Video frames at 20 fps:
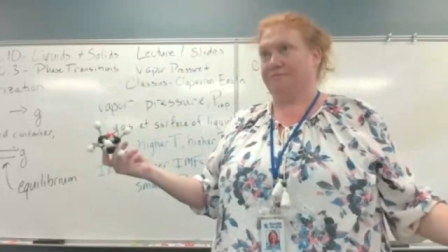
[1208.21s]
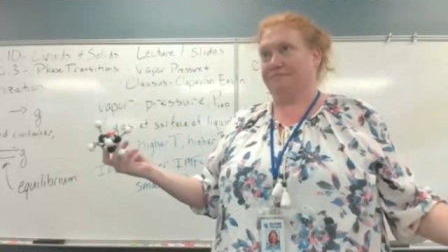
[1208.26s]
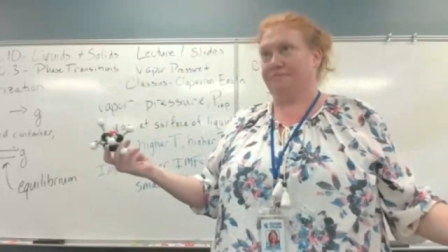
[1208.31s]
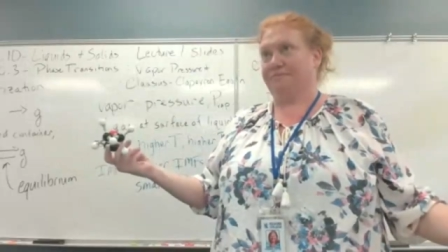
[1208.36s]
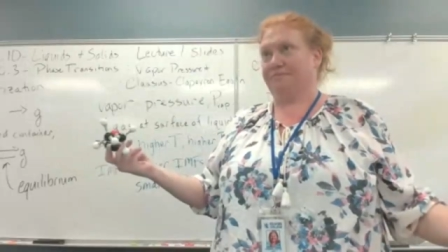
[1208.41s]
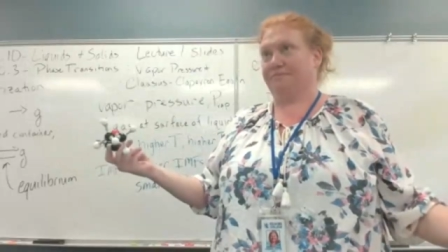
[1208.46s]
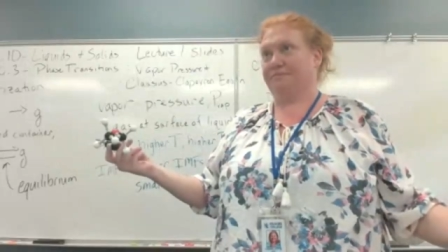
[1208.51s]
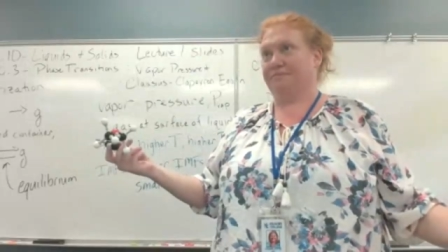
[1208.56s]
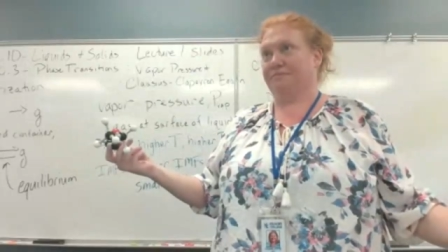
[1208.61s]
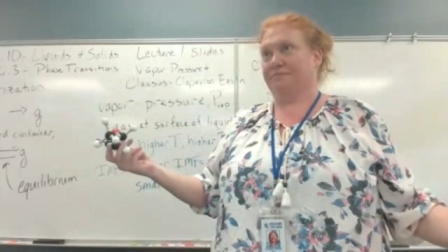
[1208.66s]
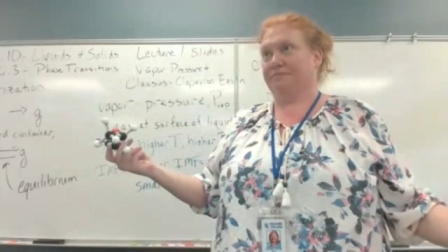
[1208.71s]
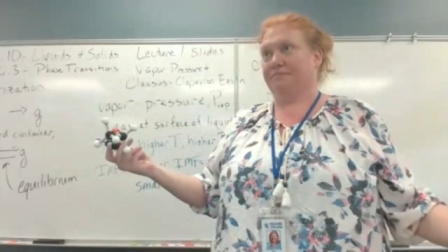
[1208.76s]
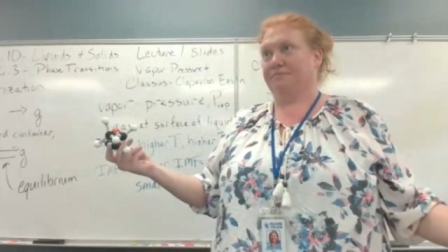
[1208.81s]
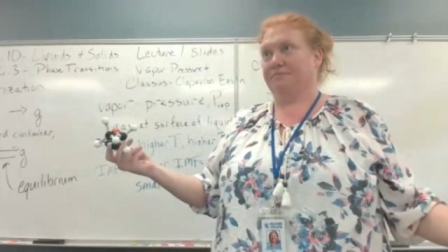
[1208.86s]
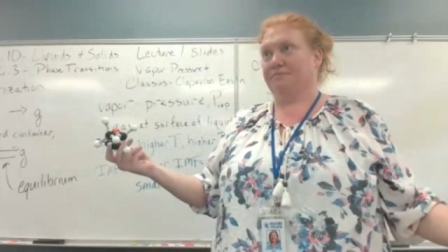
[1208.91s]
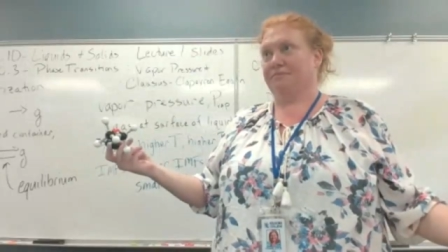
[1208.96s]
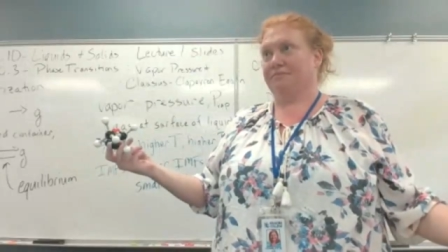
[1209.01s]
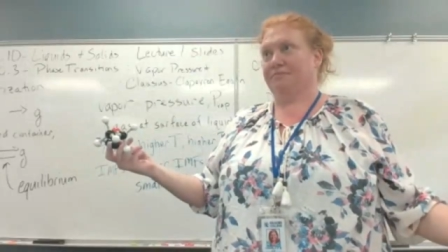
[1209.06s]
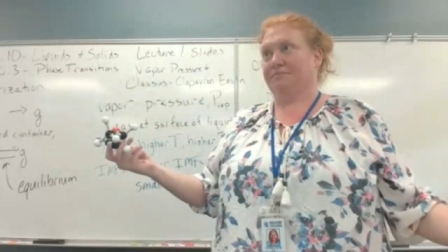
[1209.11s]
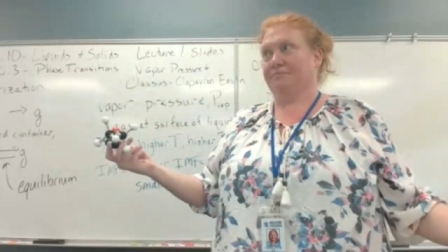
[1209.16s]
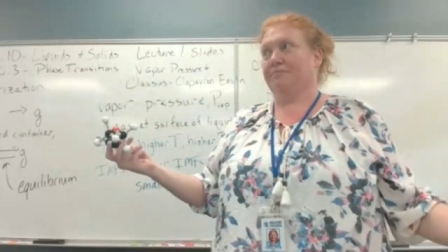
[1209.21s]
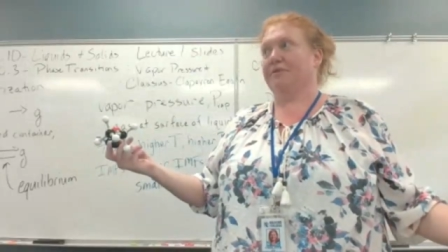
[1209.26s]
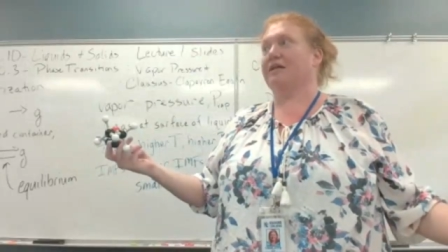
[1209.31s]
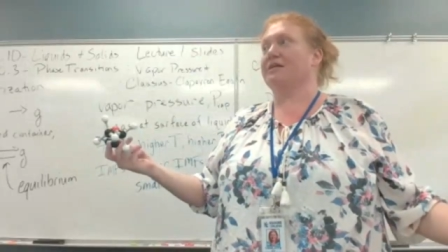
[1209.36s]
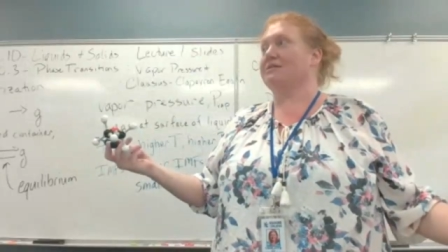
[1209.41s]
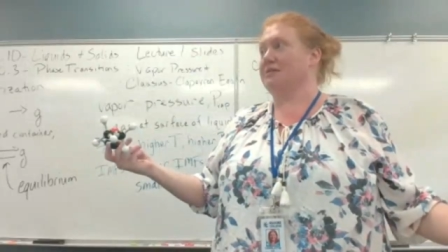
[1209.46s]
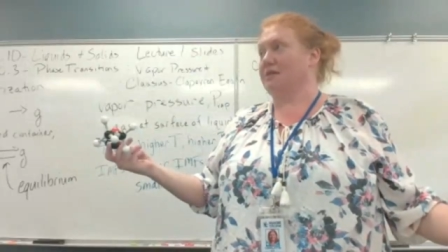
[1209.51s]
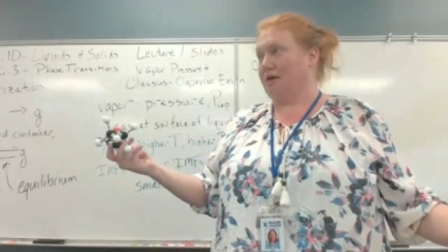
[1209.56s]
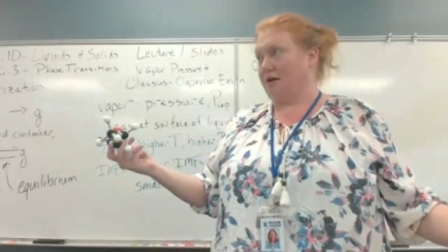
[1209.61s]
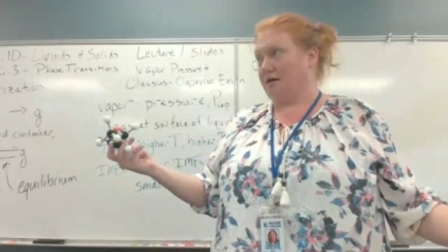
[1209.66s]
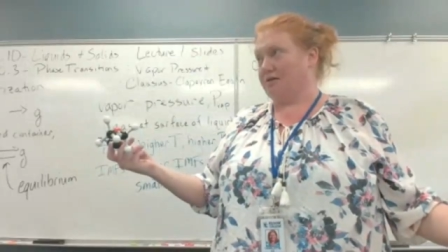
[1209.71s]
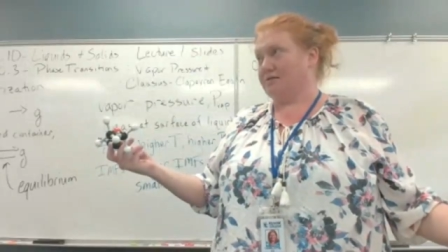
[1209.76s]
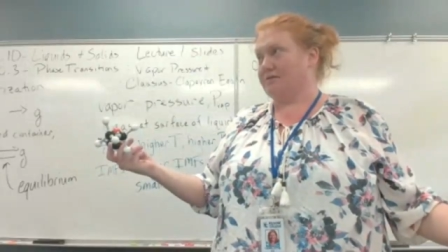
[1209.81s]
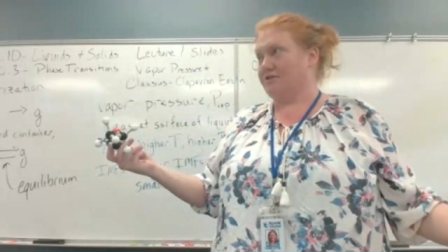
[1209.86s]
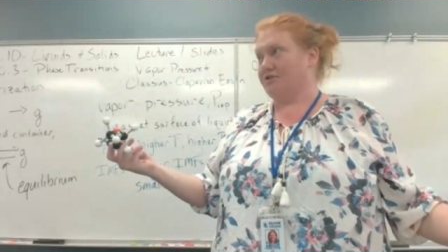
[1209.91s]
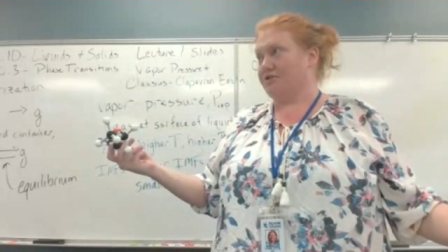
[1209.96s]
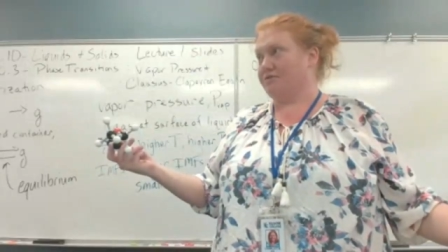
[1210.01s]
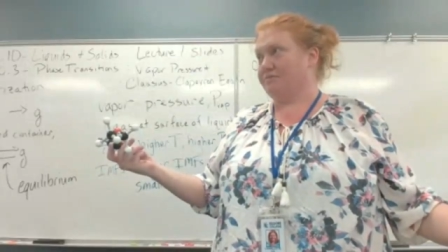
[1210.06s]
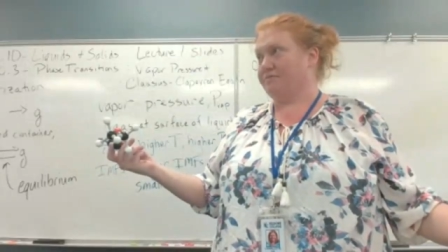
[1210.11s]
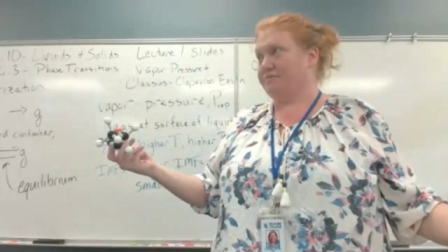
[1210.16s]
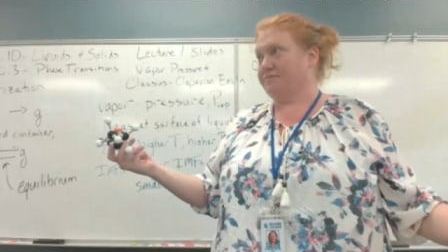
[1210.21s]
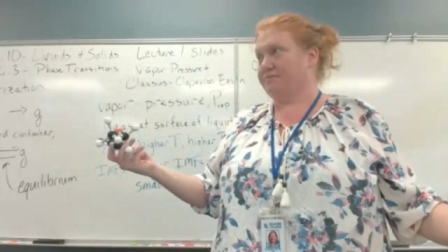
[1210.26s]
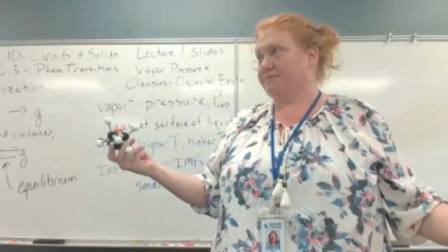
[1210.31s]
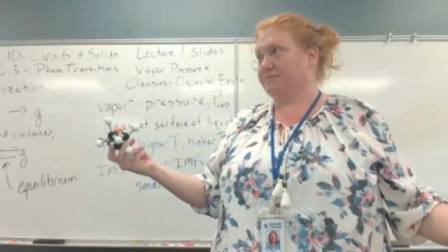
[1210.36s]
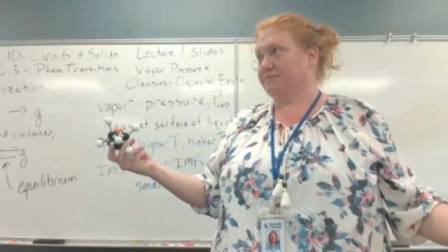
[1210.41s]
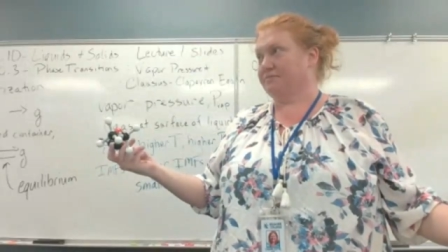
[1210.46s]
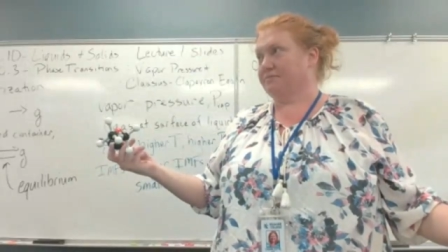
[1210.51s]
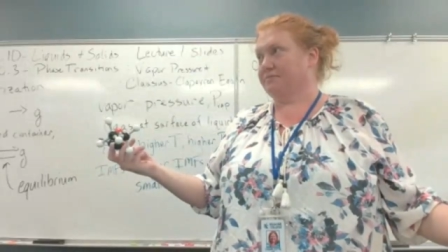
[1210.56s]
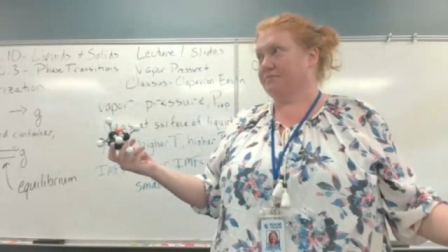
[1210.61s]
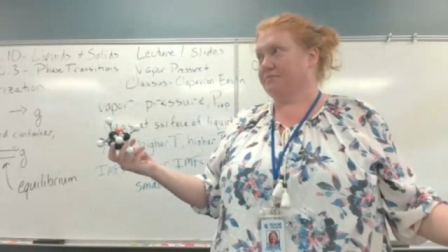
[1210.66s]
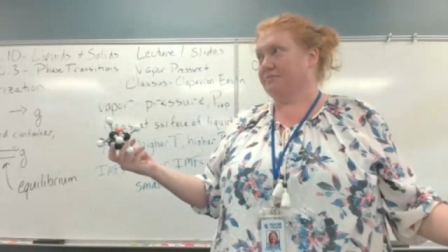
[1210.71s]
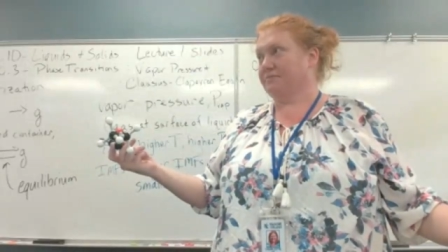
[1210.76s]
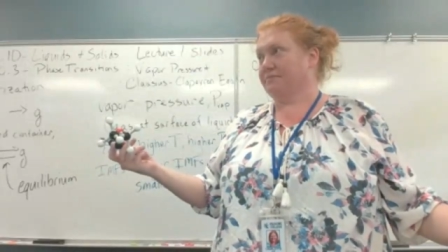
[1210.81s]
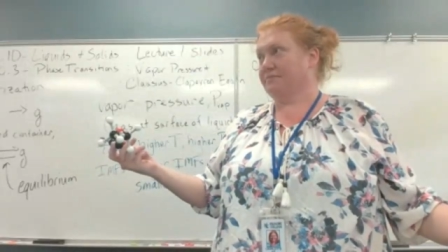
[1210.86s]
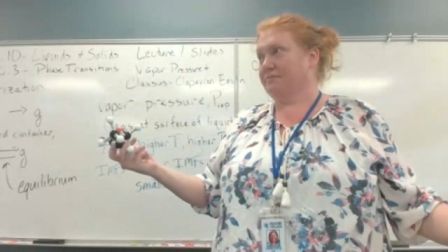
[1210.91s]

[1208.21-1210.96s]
Polar. Because of the oxygen.